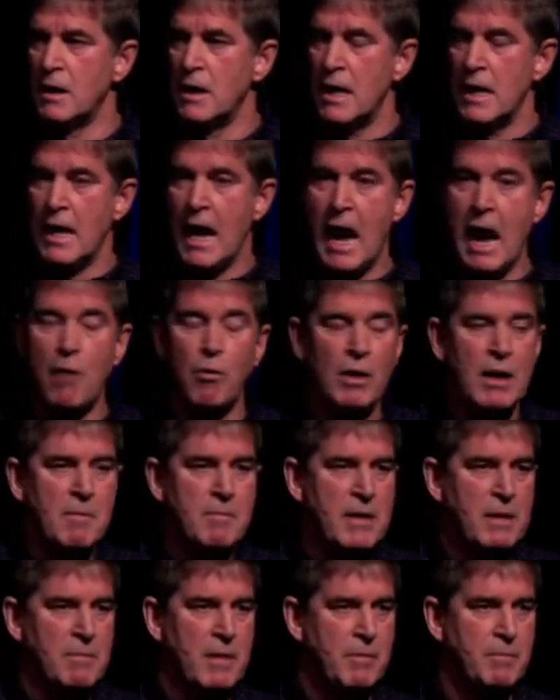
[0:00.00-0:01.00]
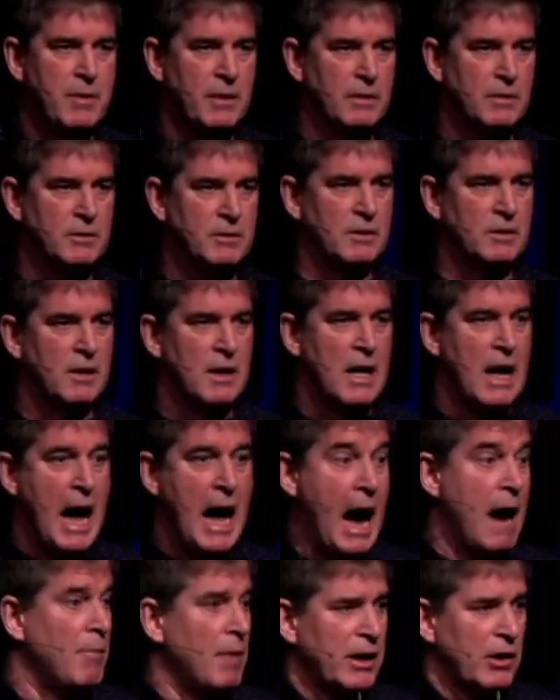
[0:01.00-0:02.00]
And how am I going to find that extra
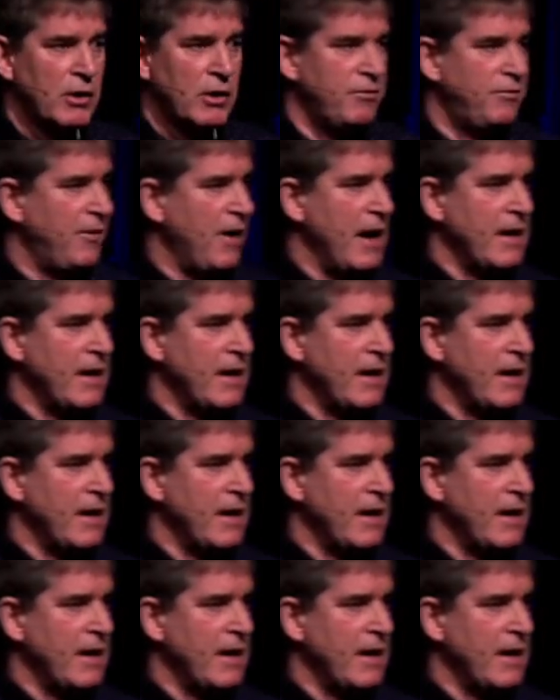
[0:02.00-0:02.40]
money to give?